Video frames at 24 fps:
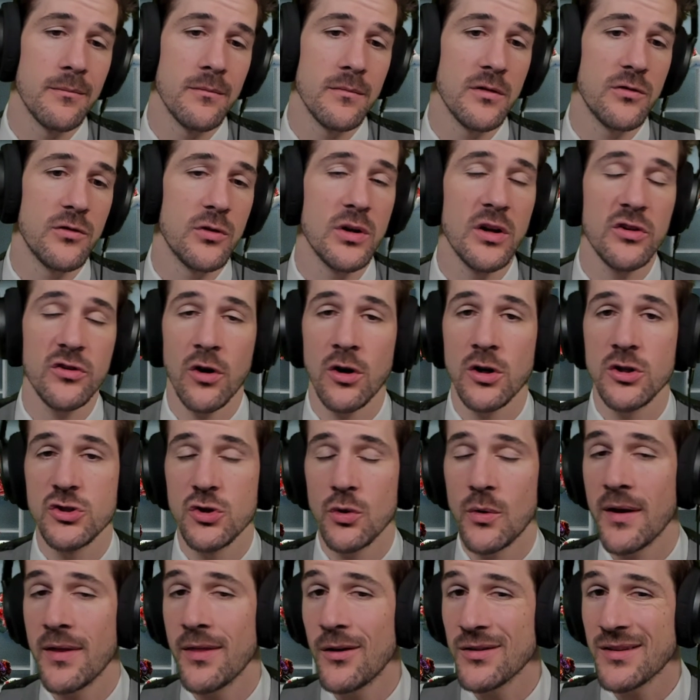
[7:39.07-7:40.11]
If you guys are
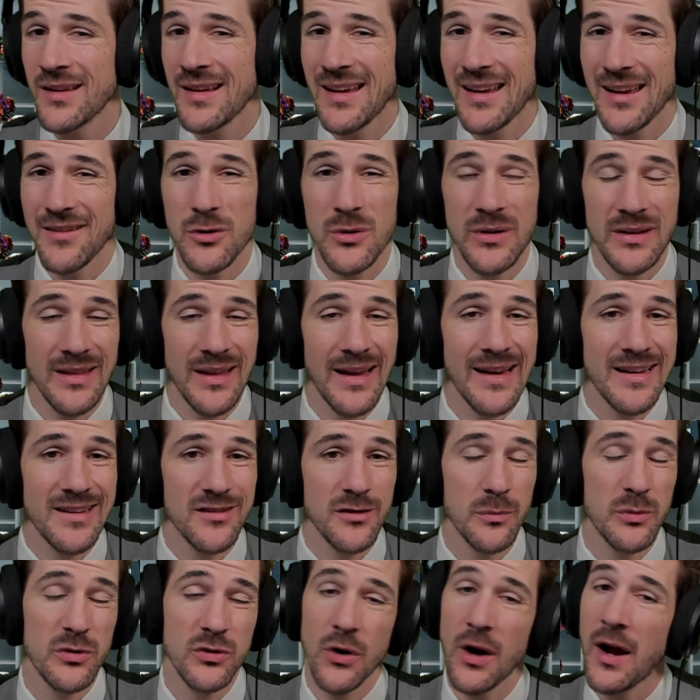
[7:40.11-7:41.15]
enjoying those, if you can like and
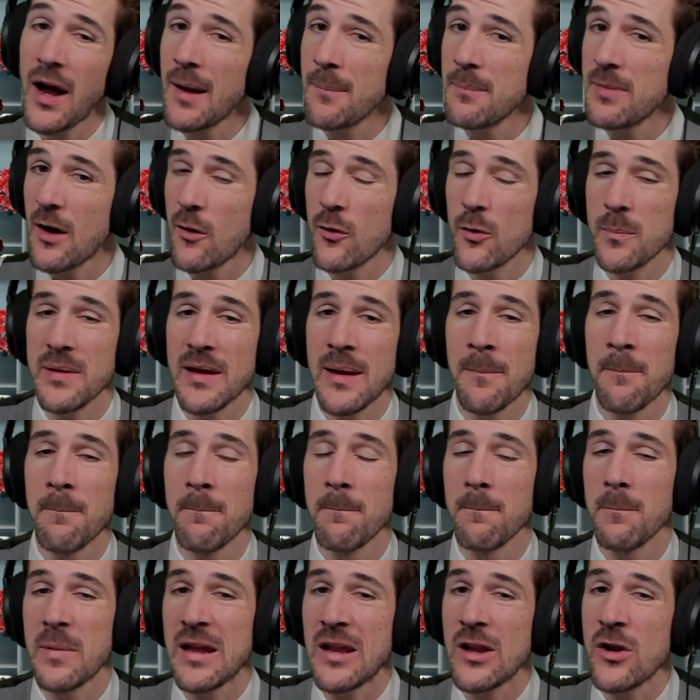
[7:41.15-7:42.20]
subscribe, that would be
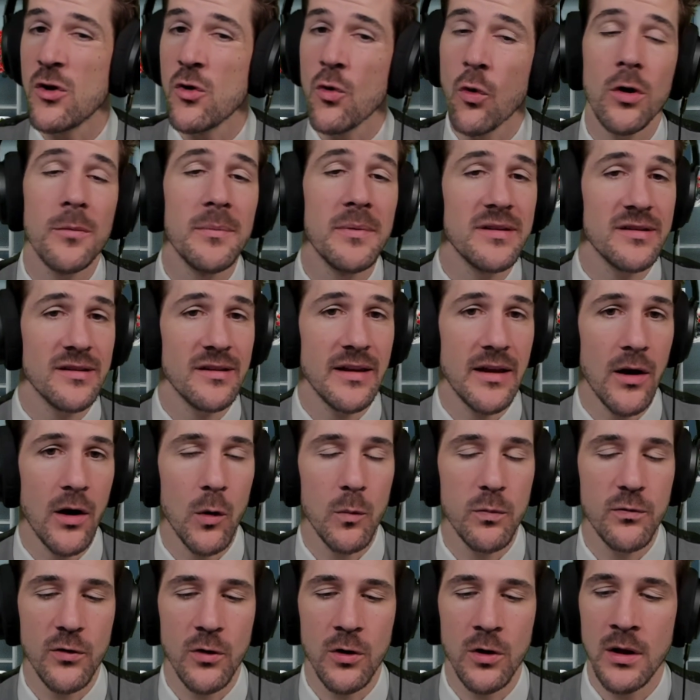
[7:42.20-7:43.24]
enormously
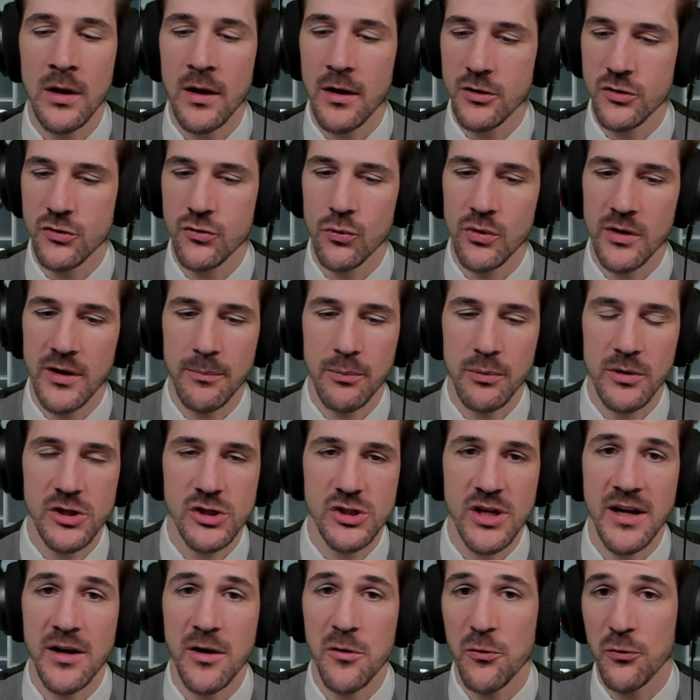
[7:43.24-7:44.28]
helpful. Truly
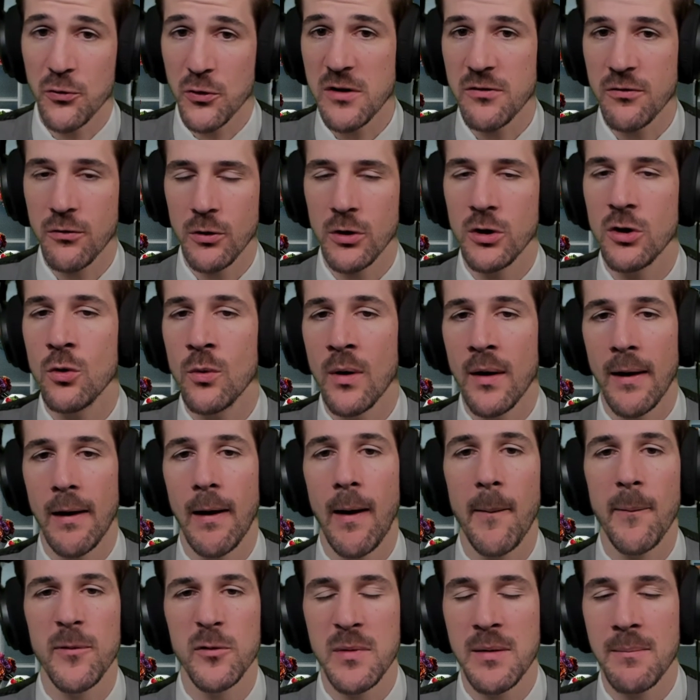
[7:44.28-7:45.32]
appreciate it. Free for you,
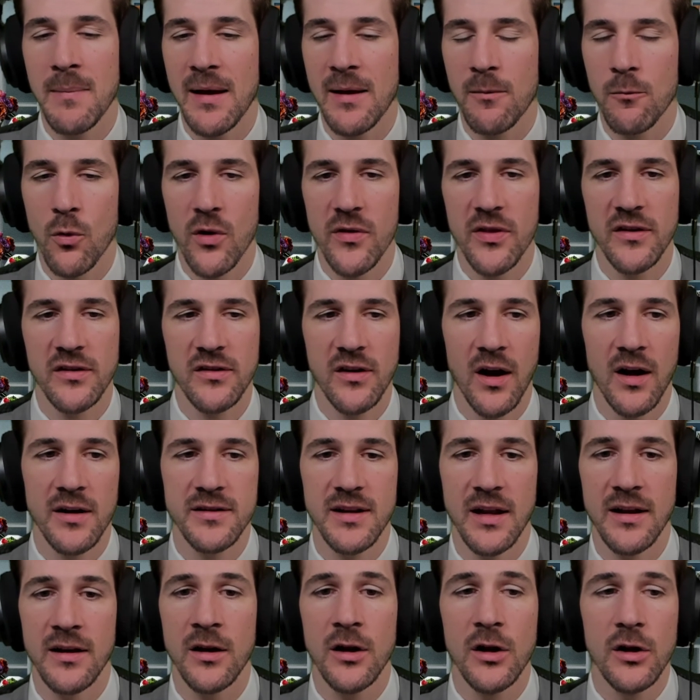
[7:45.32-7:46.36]
helps me make more of this
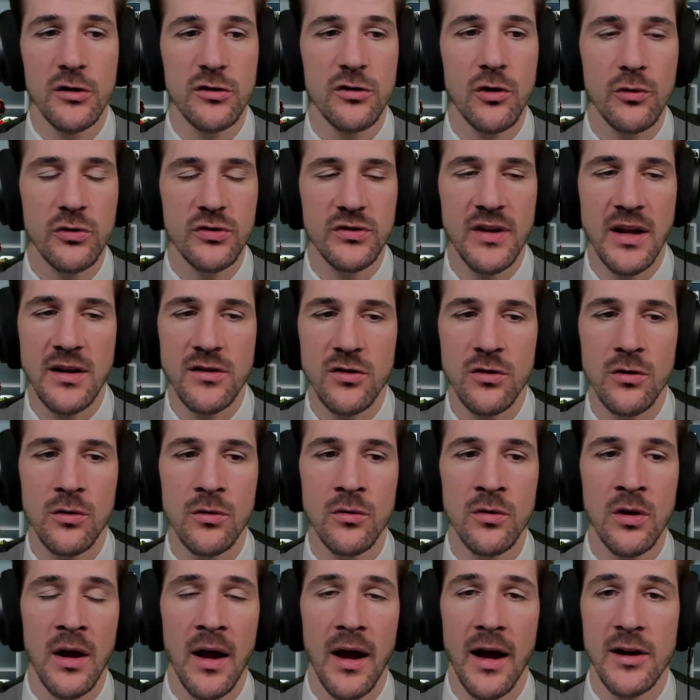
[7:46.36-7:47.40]
content. So stay
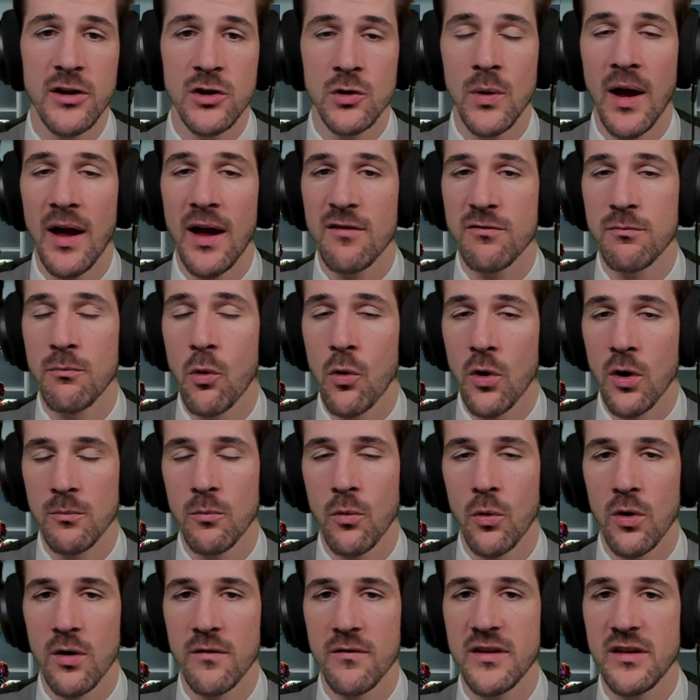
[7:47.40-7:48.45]
tuned. I do have more and
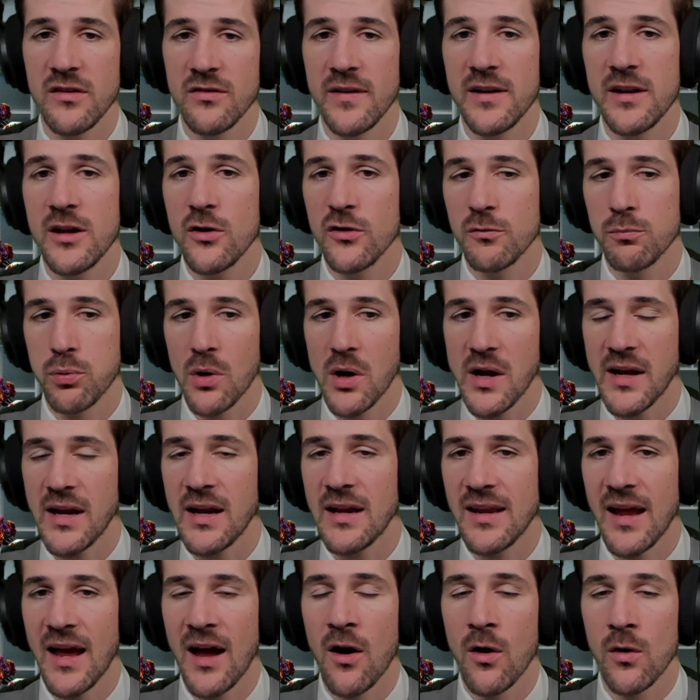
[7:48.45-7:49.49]
more of these videos breaking
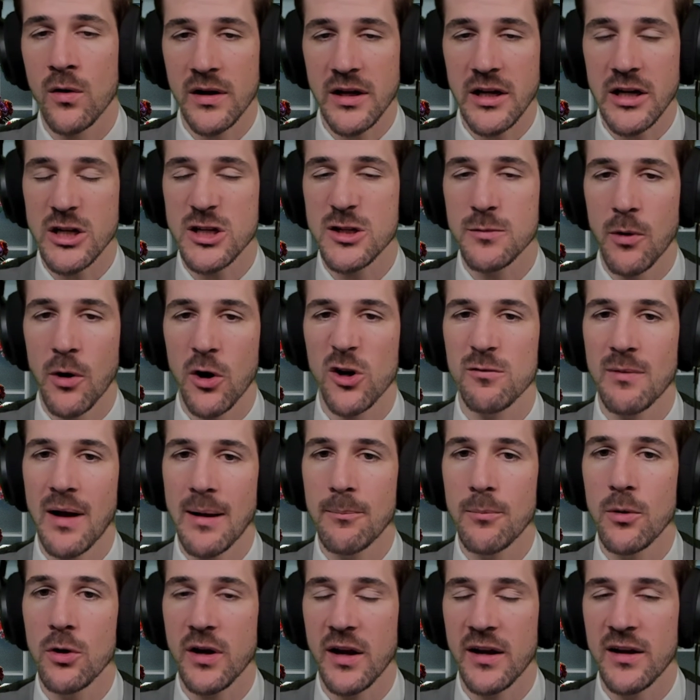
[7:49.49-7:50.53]
down each part of my
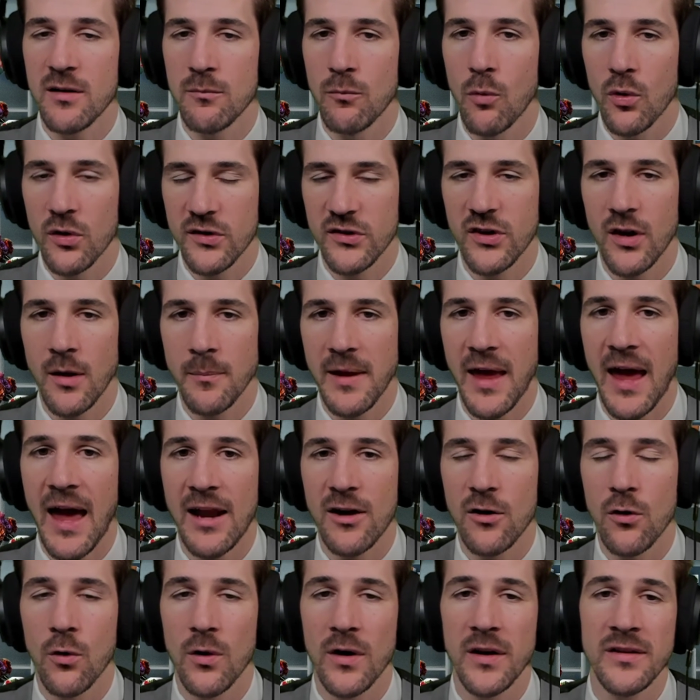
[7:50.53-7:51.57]
book into more
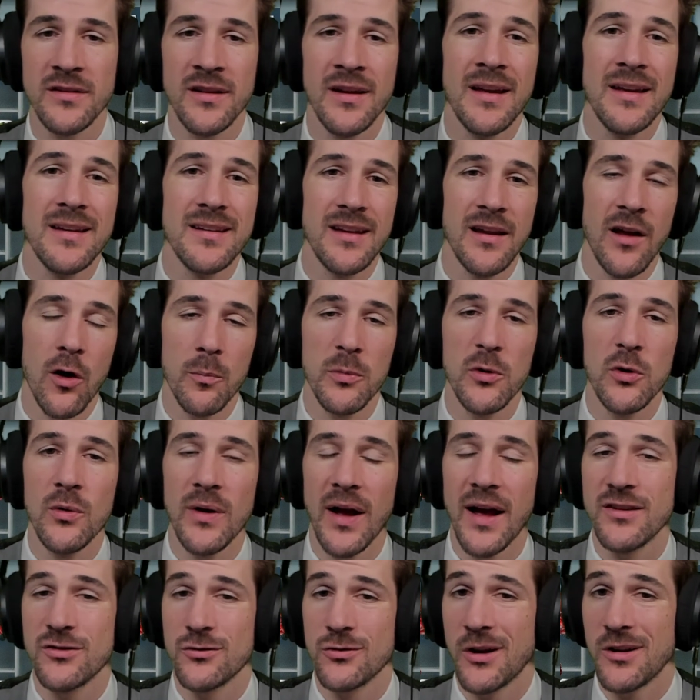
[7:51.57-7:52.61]
subcategories to help you
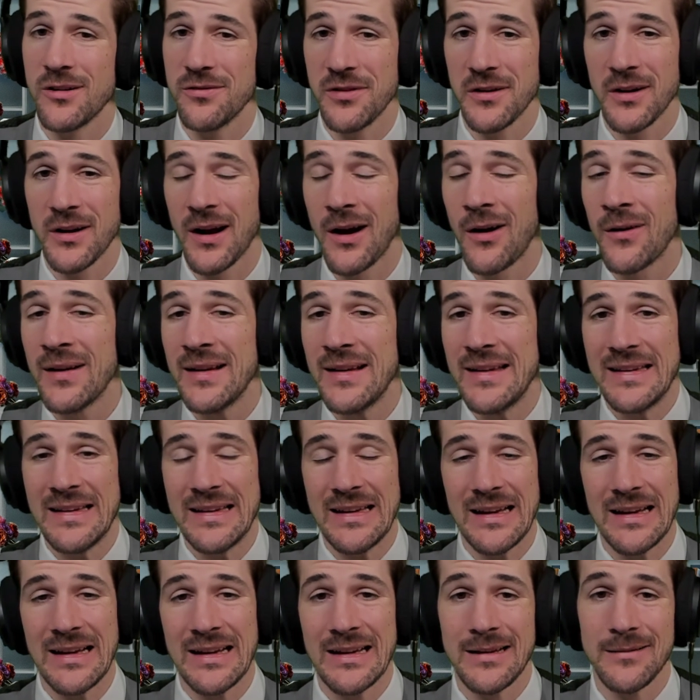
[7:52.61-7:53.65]
guys try to figure out
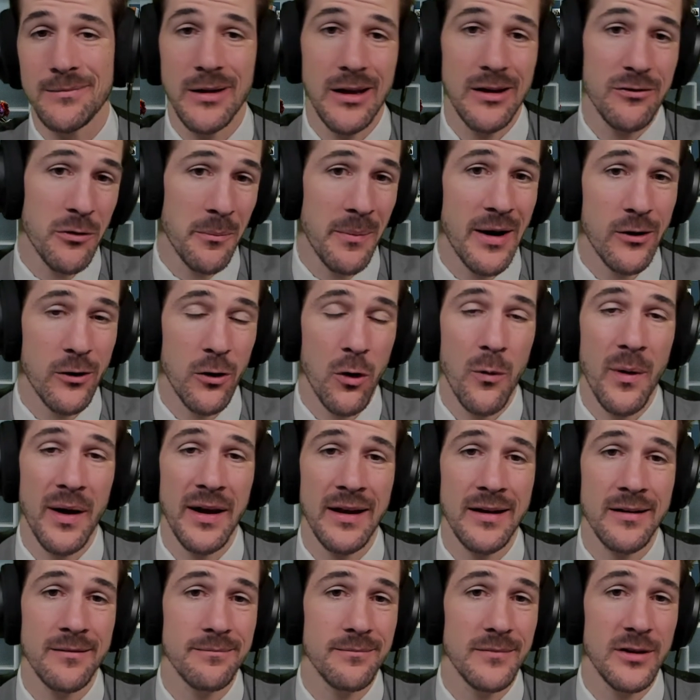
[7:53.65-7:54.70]
if a micro
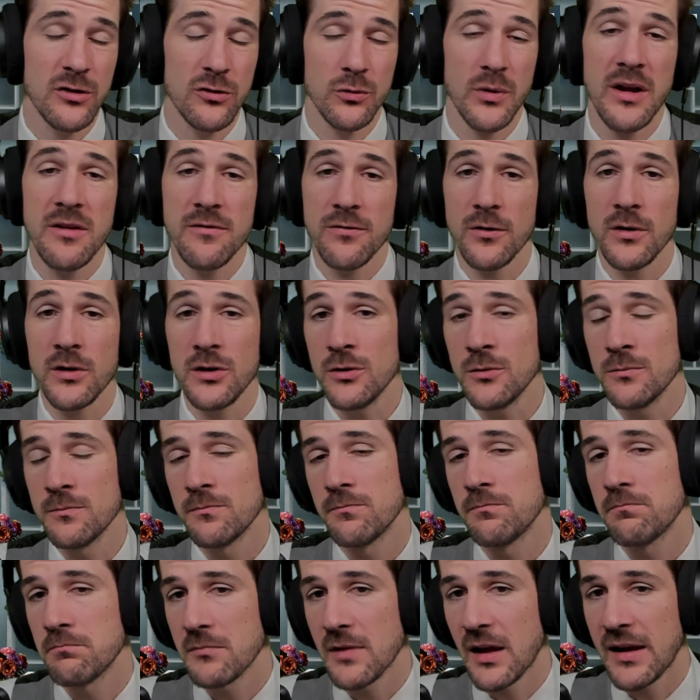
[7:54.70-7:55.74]
wedding is right for you
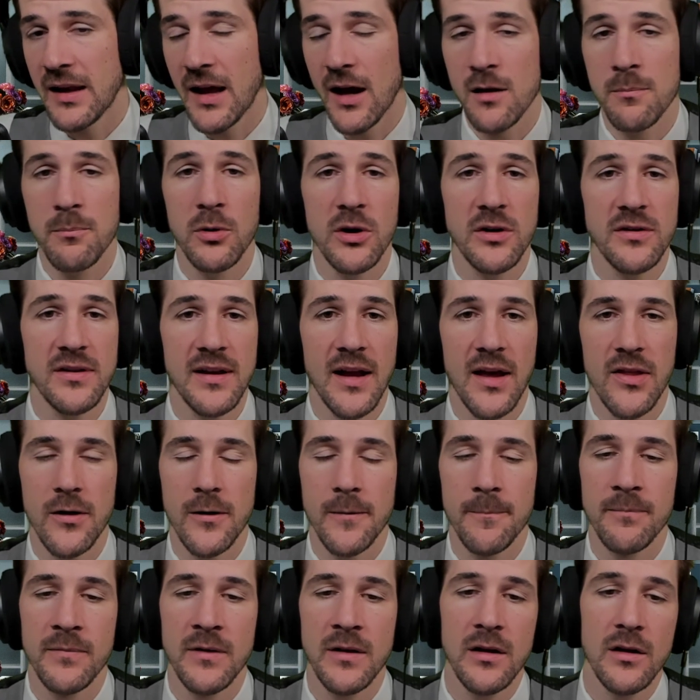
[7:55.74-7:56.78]
and how to put it together.
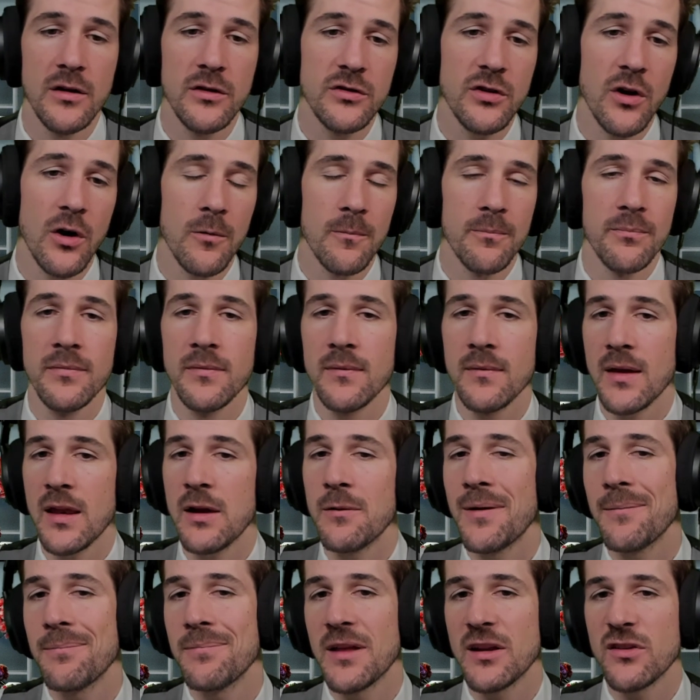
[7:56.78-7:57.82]
So
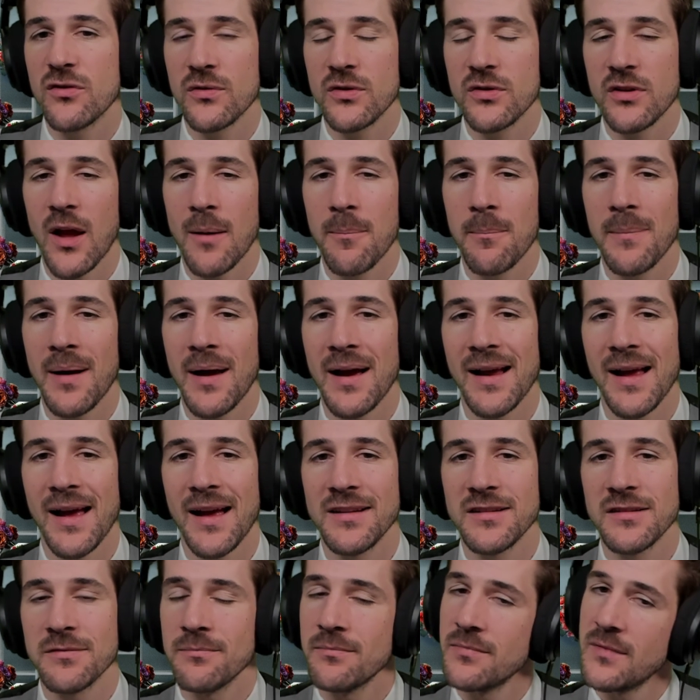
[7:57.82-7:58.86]
anyway, thanks for stopping by,
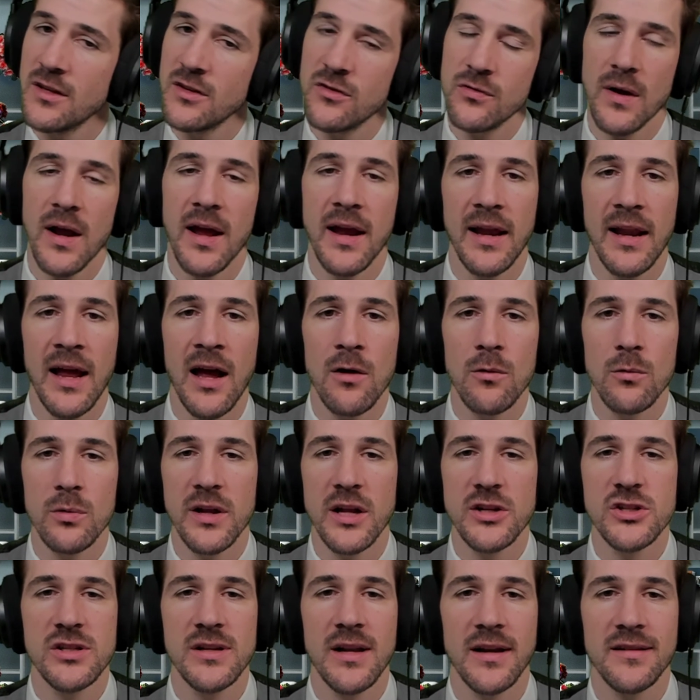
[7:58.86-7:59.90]
guys. Thanks for hanging out. We'll
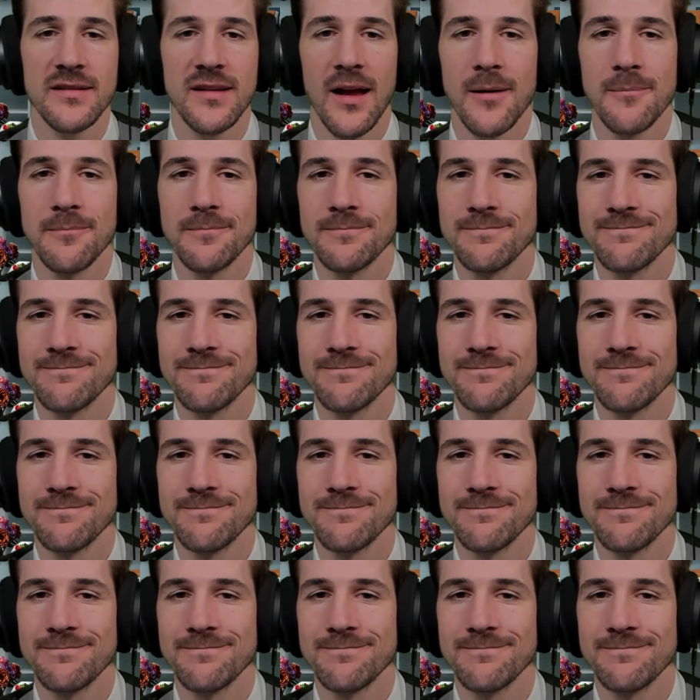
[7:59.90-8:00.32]
catch you next time.